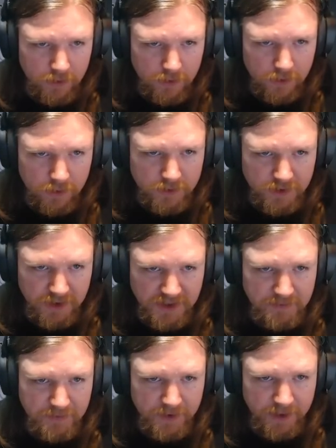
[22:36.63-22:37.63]
Assign
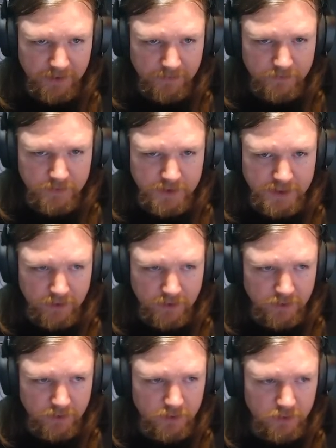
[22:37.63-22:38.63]
template,
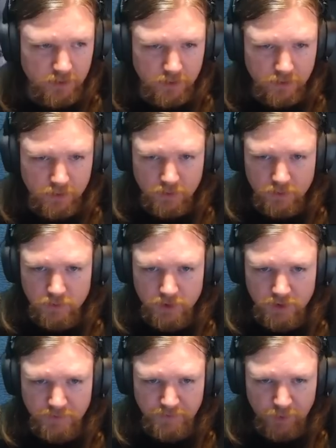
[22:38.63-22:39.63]
standard.
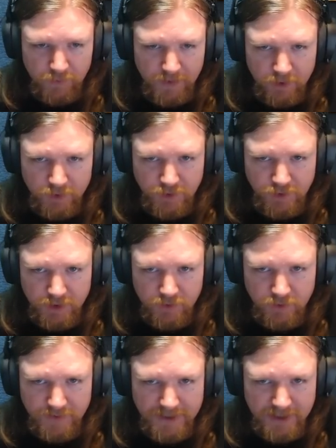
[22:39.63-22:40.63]
Just build me those units
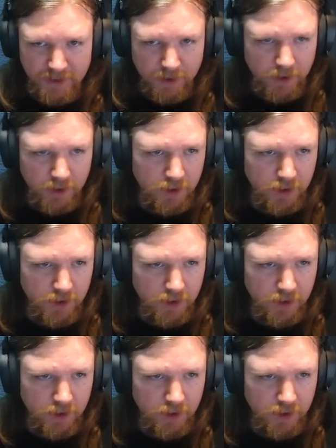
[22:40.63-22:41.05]
automatically.